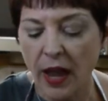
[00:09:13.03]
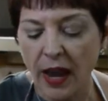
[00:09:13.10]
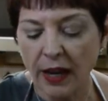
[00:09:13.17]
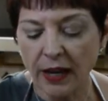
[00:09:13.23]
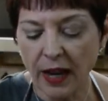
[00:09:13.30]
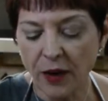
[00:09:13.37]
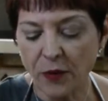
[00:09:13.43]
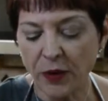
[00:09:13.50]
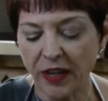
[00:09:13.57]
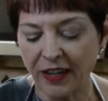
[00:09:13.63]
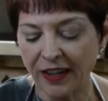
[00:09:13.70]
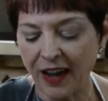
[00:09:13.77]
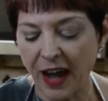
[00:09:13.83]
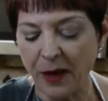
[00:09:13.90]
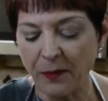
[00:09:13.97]
And I went
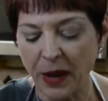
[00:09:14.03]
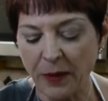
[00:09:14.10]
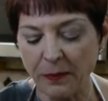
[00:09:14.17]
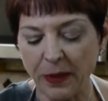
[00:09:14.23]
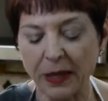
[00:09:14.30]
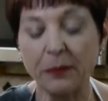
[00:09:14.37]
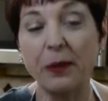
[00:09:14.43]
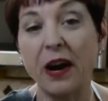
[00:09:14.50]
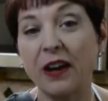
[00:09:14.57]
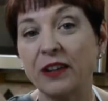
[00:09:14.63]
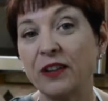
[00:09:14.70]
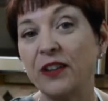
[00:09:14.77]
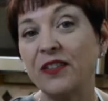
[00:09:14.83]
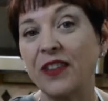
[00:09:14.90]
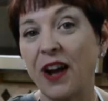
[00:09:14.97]
and got my big
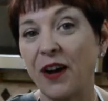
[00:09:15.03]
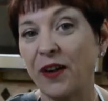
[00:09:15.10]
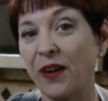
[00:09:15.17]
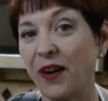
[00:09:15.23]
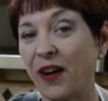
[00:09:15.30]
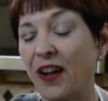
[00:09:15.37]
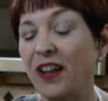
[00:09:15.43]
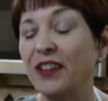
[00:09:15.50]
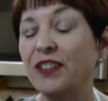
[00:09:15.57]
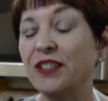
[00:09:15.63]
bottle of alcohol,